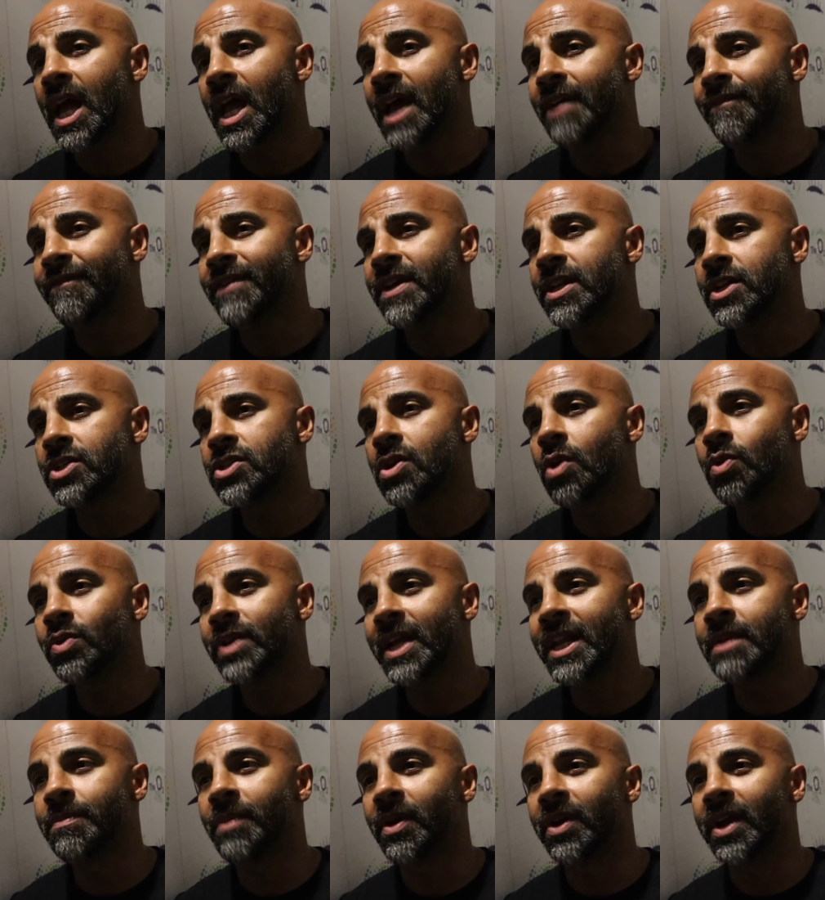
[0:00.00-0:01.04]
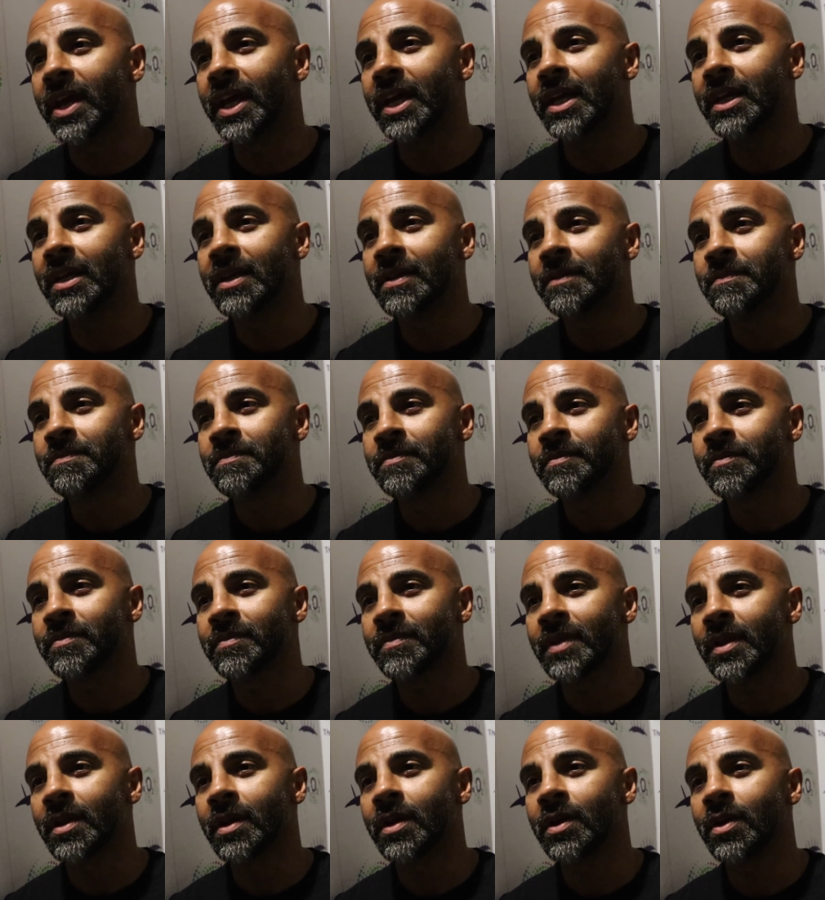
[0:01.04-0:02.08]
if he'd have told anybody,
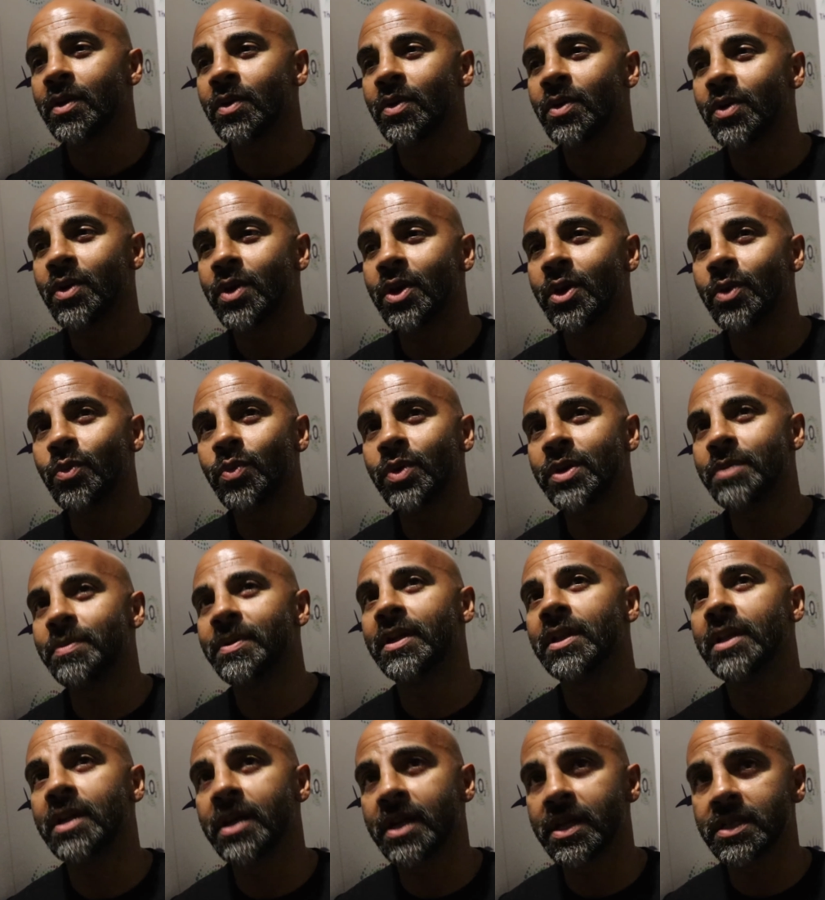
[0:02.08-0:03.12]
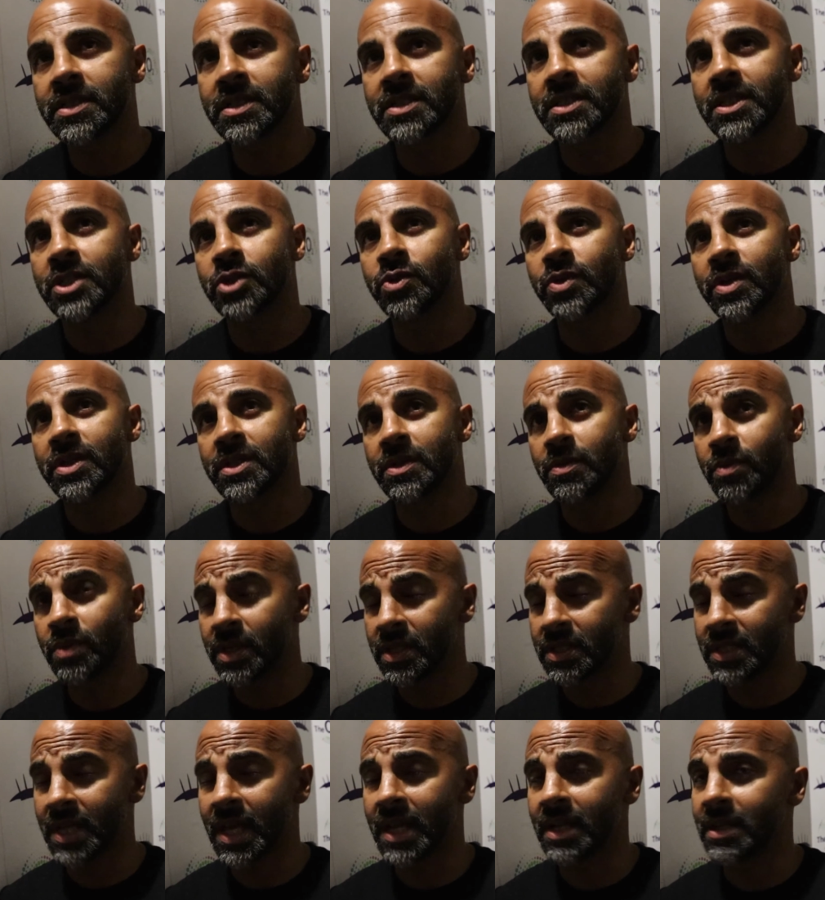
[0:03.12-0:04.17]
we'd have been alerted to the situation, we'd
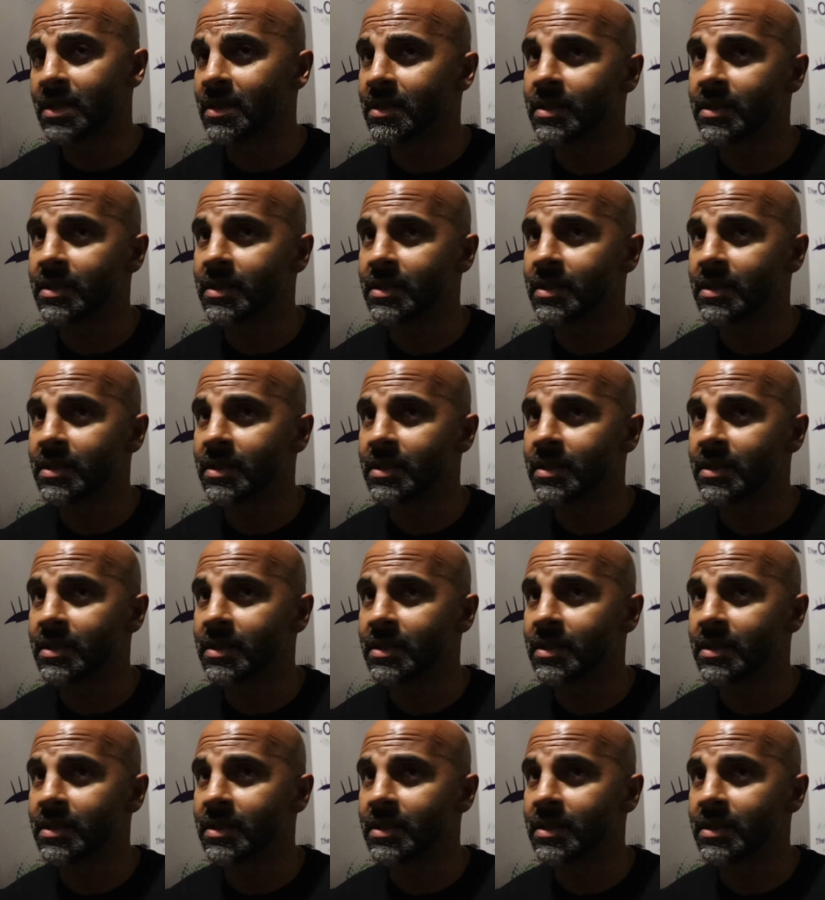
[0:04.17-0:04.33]
have said,